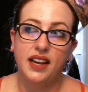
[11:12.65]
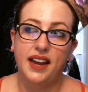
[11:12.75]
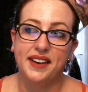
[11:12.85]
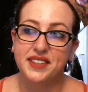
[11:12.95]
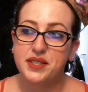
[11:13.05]

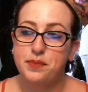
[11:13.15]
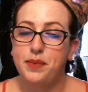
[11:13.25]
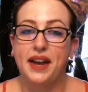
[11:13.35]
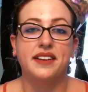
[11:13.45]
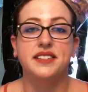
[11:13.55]

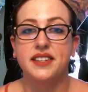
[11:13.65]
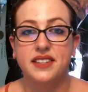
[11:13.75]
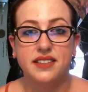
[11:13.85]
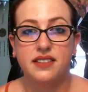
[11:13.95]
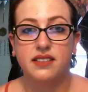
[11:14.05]

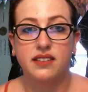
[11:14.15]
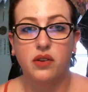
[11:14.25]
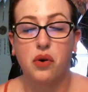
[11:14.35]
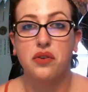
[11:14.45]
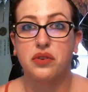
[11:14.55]
expected
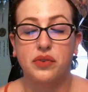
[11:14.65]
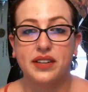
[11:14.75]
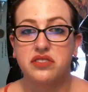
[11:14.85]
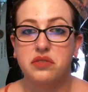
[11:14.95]
Lord of the Rings